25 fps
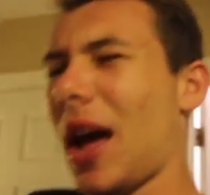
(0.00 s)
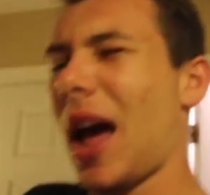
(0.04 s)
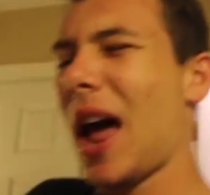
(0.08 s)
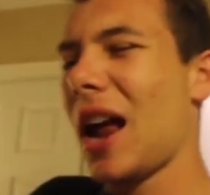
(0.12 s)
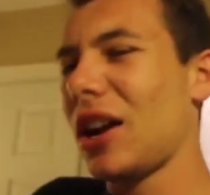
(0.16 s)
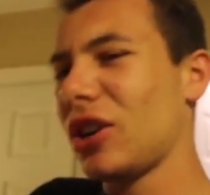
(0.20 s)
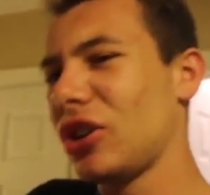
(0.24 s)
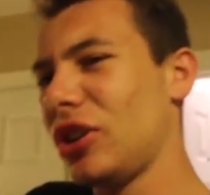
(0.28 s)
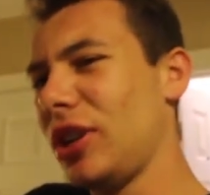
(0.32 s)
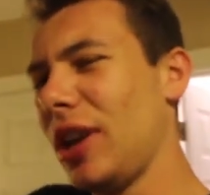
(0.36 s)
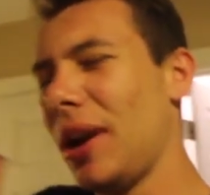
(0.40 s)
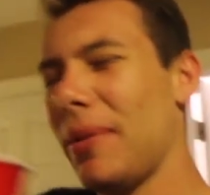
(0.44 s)

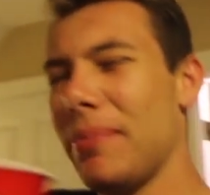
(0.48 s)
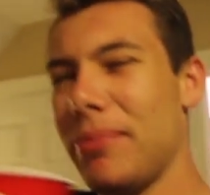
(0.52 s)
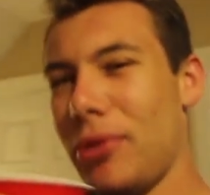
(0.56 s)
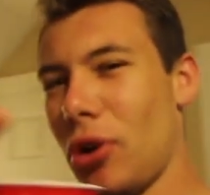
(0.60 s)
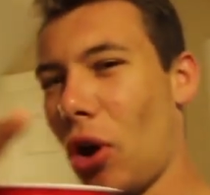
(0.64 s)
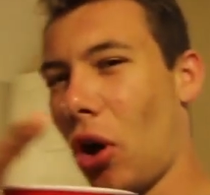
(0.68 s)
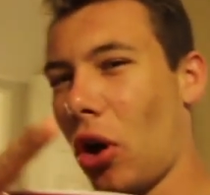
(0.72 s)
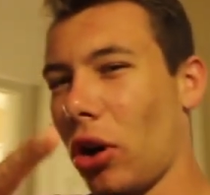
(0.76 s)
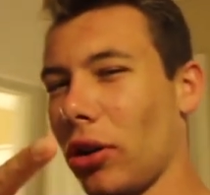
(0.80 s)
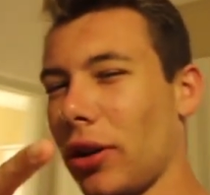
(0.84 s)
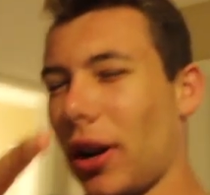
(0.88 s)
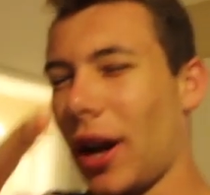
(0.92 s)
Actually, I'm
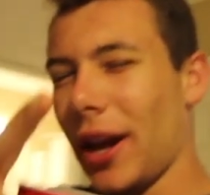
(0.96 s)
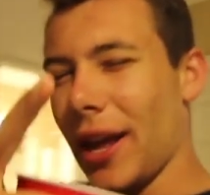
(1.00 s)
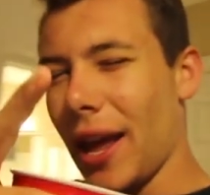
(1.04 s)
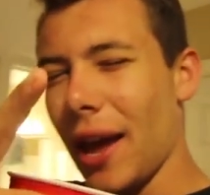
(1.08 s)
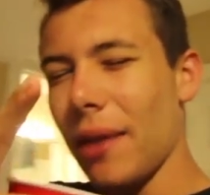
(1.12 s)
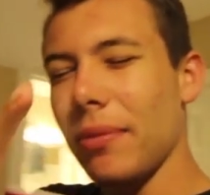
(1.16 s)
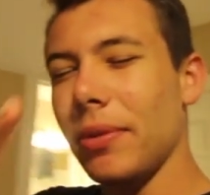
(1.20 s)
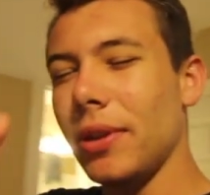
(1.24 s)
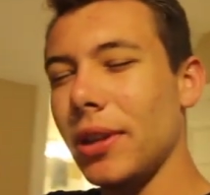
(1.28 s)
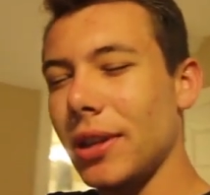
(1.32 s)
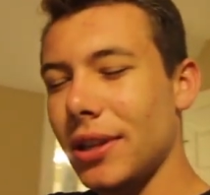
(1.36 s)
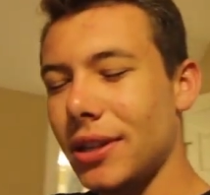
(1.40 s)
not. I
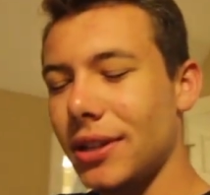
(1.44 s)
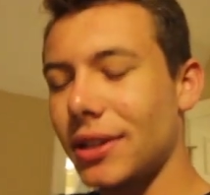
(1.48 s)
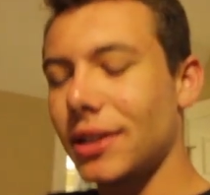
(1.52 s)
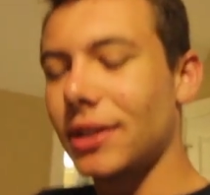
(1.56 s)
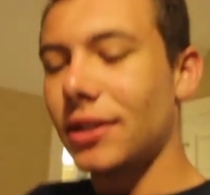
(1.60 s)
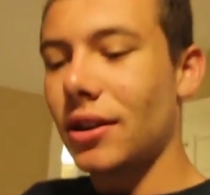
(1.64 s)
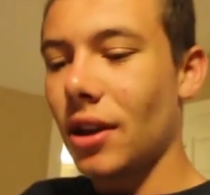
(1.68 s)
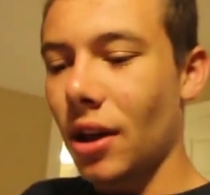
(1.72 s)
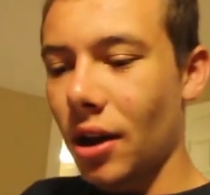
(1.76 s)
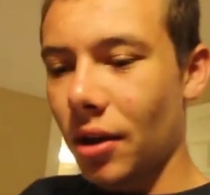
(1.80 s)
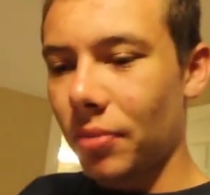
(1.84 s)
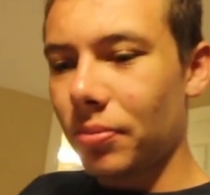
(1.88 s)
am in the
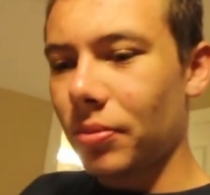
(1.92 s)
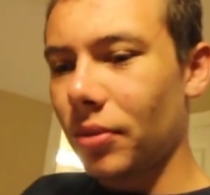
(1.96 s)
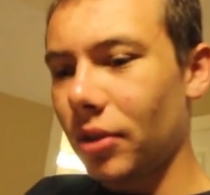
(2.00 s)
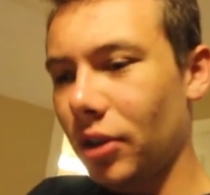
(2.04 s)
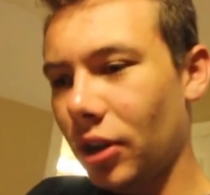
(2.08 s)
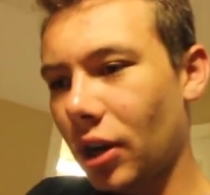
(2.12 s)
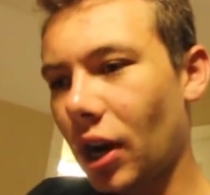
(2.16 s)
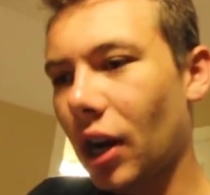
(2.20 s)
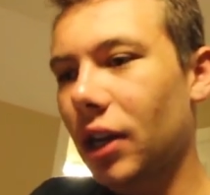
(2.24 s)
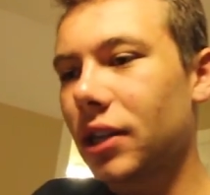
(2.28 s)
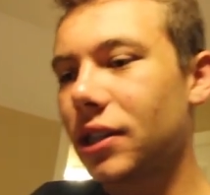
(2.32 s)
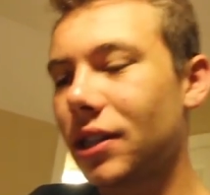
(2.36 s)
um,
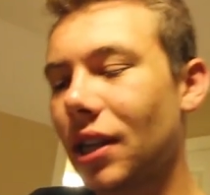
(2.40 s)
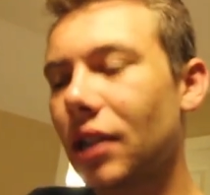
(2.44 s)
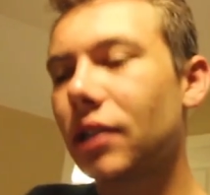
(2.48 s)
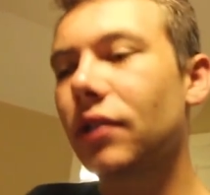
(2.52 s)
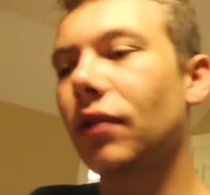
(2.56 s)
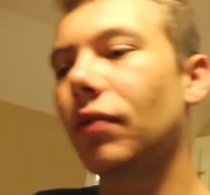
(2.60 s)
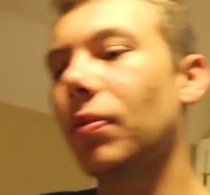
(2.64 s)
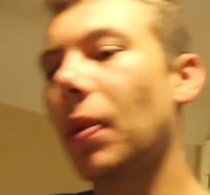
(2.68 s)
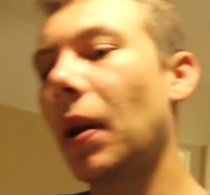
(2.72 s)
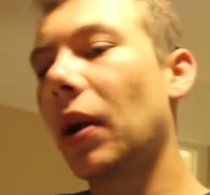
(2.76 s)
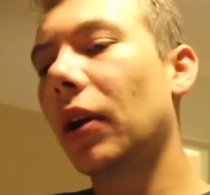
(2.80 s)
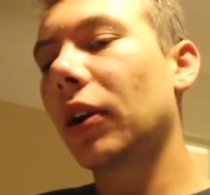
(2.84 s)
United
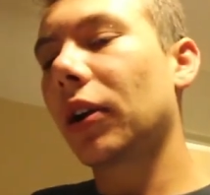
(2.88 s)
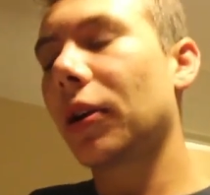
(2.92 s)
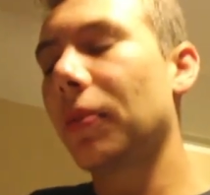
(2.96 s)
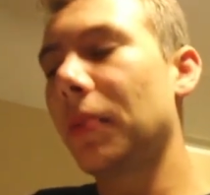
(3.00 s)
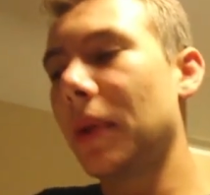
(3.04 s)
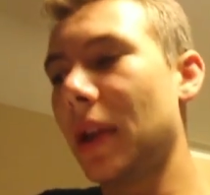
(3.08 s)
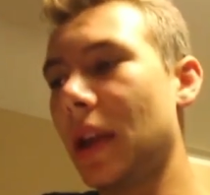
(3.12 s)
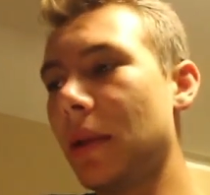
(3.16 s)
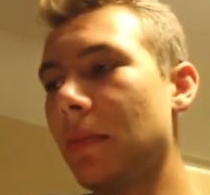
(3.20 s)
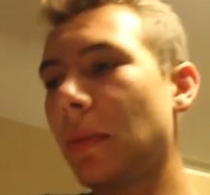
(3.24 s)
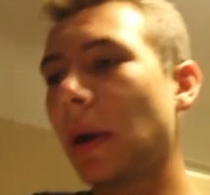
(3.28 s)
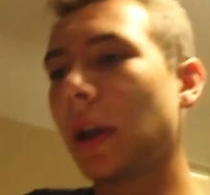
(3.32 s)
States of America,
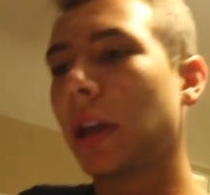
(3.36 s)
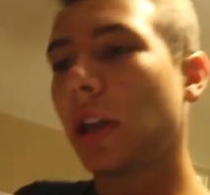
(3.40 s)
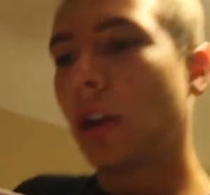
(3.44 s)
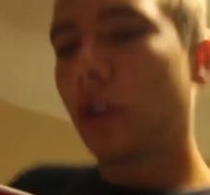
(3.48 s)
but in my